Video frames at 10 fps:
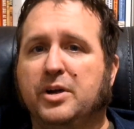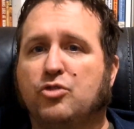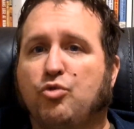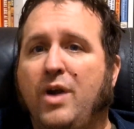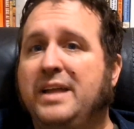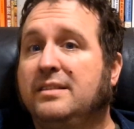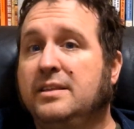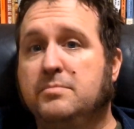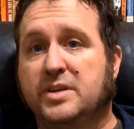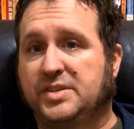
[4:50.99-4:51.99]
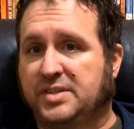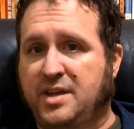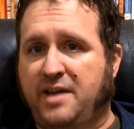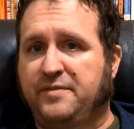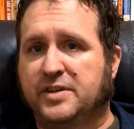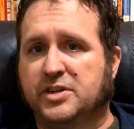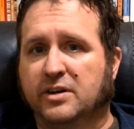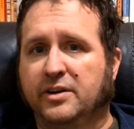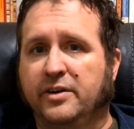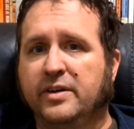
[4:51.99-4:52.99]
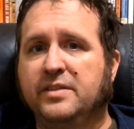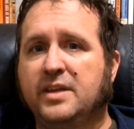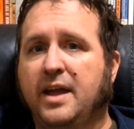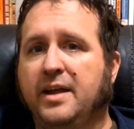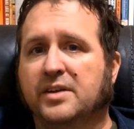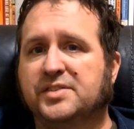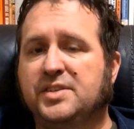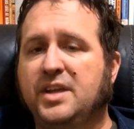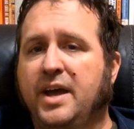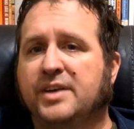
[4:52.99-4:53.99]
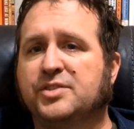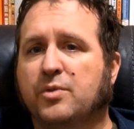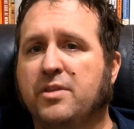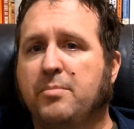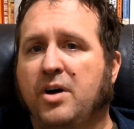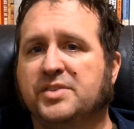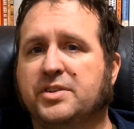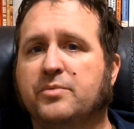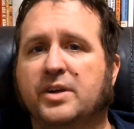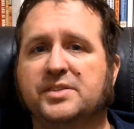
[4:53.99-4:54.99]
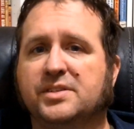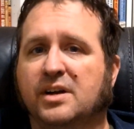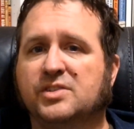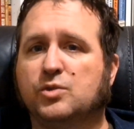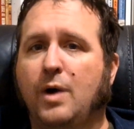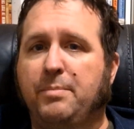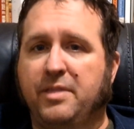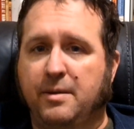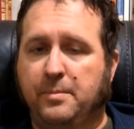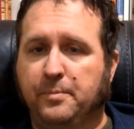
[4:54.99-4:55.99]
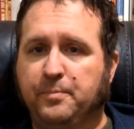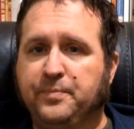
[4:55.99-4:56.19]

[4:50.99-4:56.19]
but greatly missed Catfish Hunter in the ALCS, where the Boston Red Sox swept them.